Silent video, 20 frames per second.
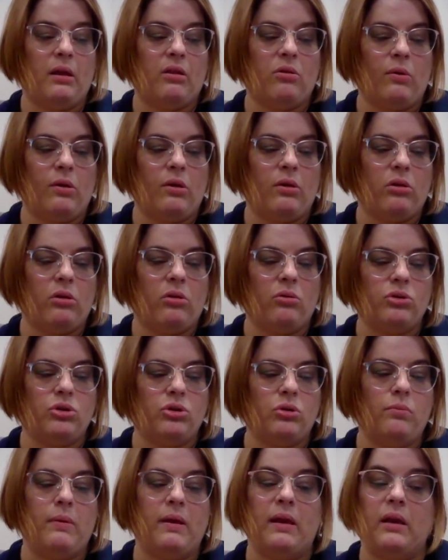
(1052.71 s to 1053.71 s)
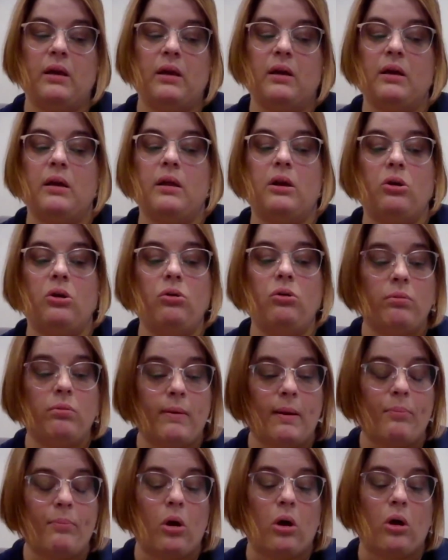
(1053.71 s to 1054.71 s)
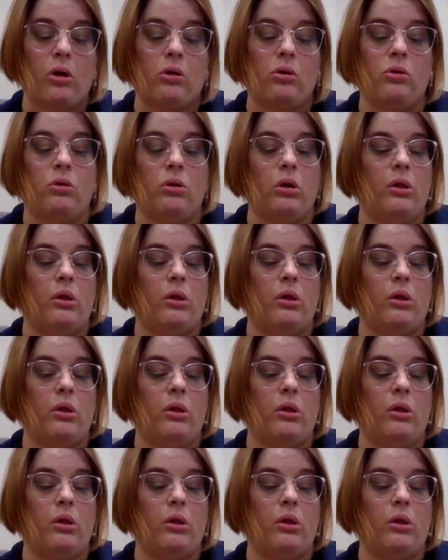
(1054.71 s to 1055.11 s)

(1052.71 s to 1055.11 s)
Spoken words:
as well as social media and a newspaper article